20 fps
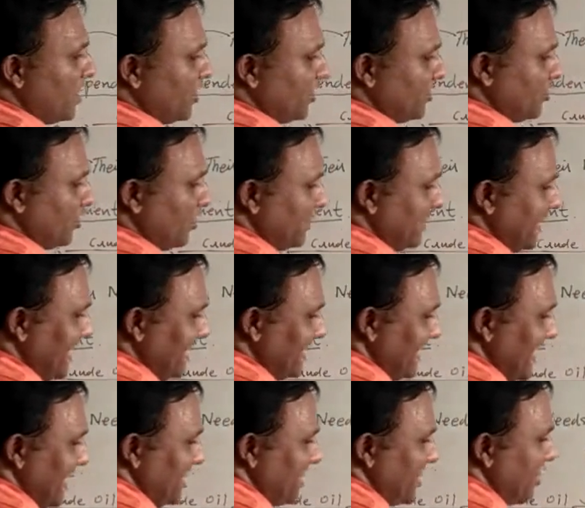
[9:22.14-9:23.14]
So
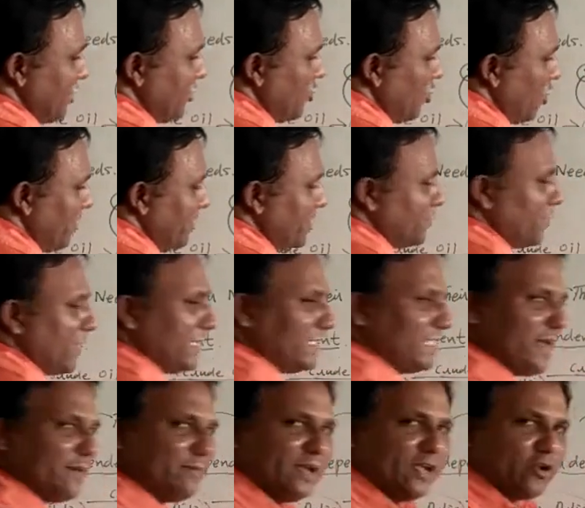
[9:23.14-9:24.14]
these Asian economies, what
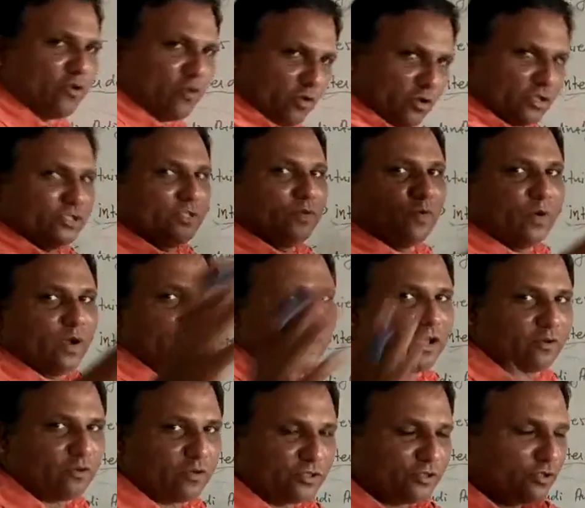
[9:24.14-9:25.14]
is happening across the world,
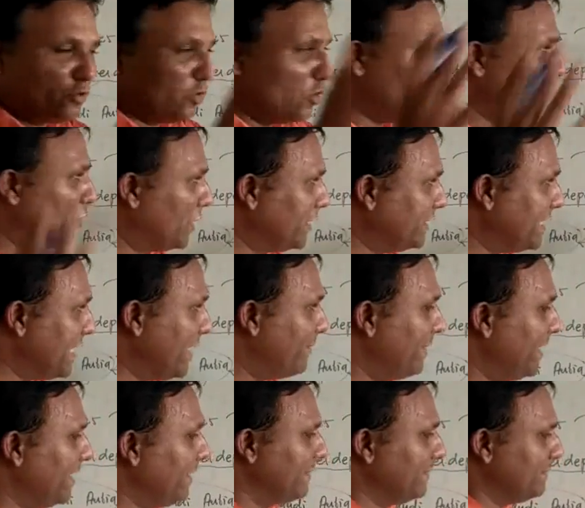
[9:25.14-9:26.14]
across the globe, what is
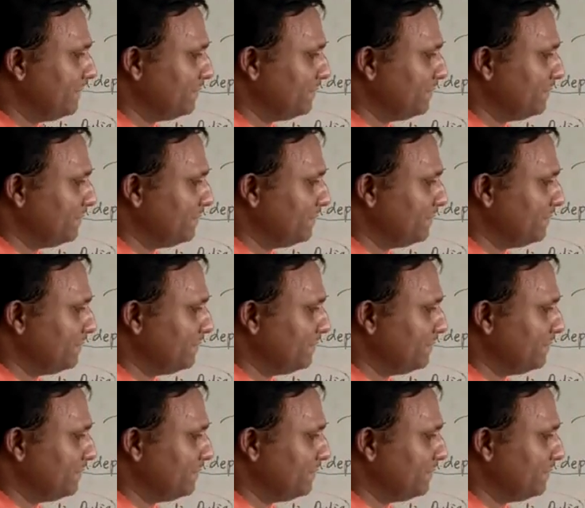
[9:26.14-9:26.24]
happening?